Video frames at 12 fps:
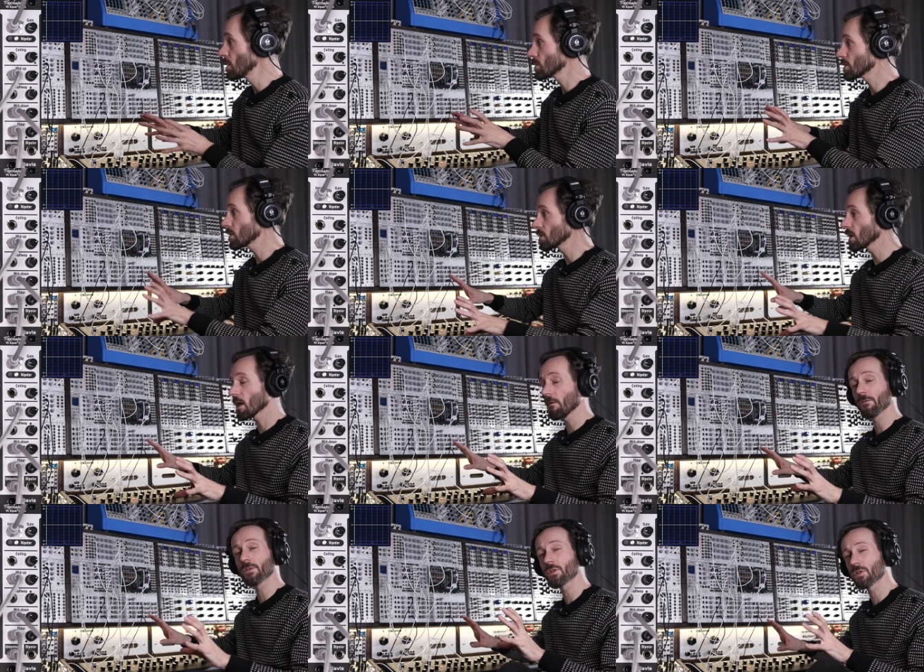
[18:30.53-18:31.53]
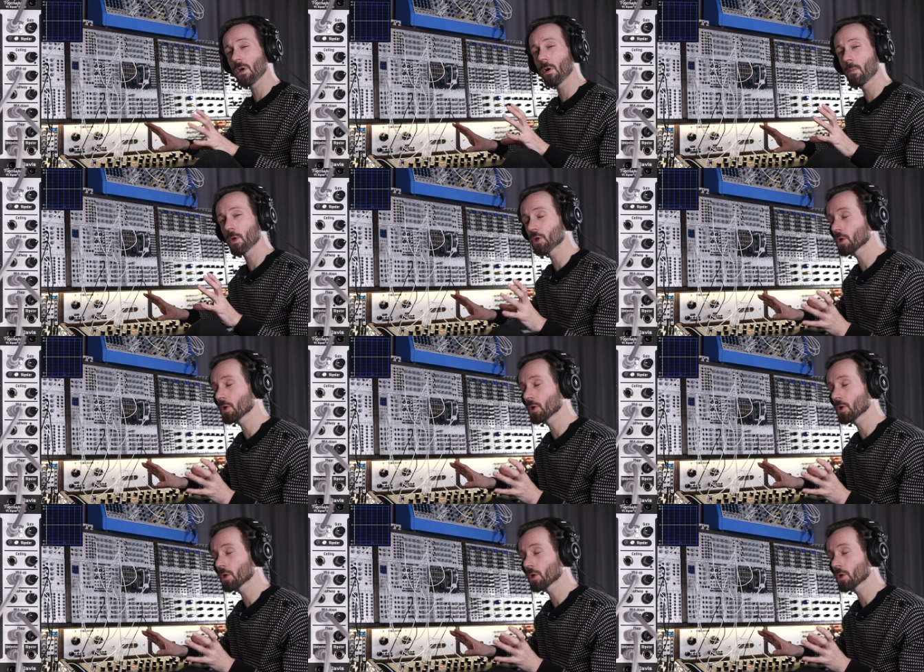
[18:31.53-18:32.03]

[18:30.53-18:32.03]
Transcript: So you have so much